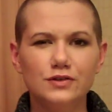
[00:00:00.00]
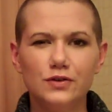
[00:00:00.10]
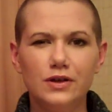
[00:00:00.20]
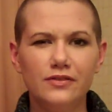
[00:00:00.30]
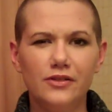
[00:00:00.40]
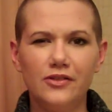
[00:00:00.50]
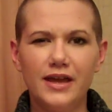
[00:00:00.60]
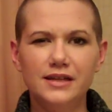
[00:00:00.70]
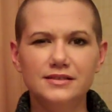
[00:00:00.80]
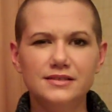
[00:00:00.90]
turn on the
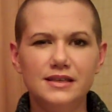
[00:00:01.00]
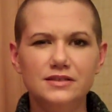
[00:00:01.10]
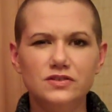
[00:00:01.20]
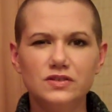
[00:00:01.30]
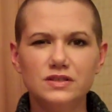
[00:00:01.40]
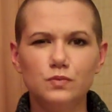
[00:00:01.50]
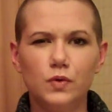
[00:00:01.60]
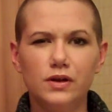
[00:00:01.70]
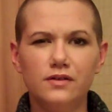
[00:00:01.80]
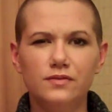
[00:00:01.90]
lights. It's just
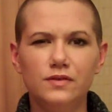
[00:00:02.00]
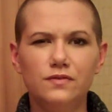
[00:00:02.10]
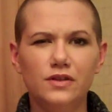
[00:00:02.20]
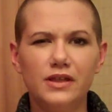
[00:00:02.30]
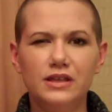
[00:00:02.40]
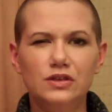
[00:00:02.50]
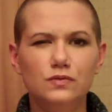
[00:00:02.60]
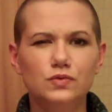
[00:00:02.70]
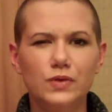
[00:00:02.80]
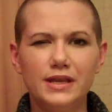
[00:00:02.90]
more of, you feel like
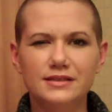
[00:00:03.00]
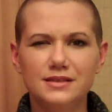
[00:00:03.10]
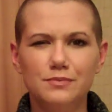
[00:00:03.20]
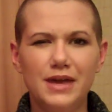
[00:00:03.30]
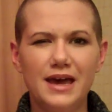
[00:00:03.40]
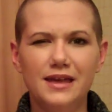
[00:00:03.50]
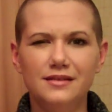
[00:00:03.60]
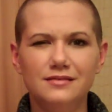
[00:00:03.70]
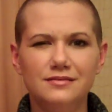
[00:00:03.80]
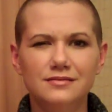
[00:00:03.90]
you drank some
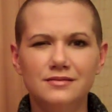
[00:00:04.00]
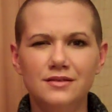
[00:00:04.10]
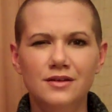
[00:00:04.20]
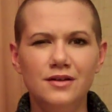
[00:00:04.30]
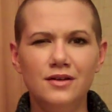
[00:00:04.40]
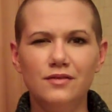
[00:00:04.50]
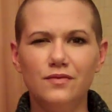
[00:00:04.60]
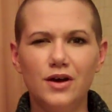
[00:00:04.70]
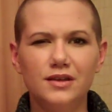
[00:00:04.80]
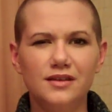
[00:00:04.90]
bad
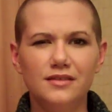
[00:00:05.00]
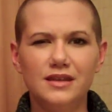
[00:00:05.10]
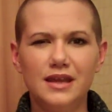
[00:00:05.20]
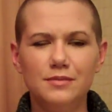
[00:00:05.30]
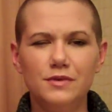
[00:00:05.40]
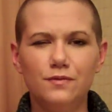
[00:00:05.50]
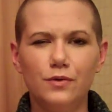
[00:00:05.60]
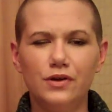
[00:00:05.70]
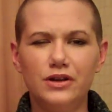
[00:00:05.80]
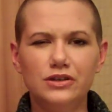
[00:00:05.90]
vodka the night
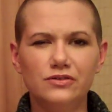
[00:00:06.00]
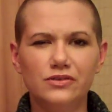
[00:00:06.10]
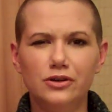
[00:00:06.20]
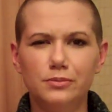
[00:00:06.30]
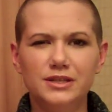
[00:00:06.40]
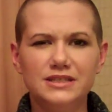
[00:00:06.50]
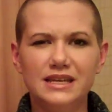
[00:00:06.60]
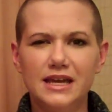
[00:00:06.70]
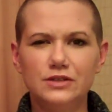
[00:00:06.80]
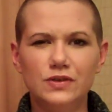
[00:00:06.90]
before and you're a little bit
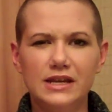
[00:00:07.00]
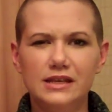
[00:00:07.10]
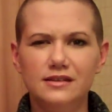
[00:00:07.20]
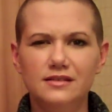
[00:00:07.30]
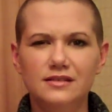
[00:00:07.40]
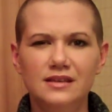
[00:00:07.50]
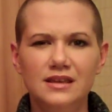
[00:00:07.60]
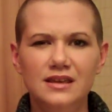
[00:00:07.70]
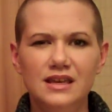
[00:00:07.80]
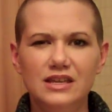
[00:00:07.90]
dehydrated,
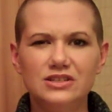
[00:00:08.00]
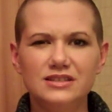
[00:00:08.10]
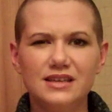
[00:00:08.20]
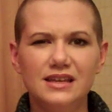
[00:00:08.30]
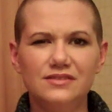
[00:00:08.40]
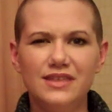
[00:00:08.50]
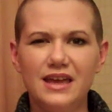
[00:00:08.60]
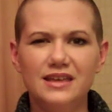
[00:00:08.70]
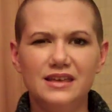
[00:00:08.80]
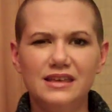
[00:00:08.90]
and just kind of
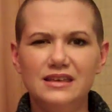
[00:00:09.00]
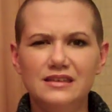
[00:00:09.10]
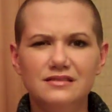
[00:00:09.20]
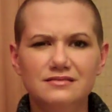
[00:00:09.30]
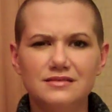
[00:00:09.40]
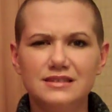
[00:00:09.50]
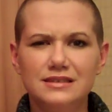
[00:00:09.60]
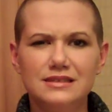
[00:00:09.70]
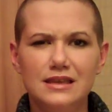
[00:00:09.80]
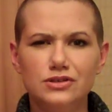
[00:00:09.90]
that icky
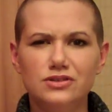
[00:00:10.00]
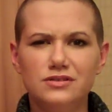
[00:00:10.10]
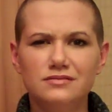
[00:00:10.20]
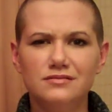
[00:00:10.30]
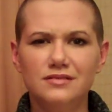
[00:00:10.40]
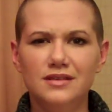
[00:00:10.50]
sensation.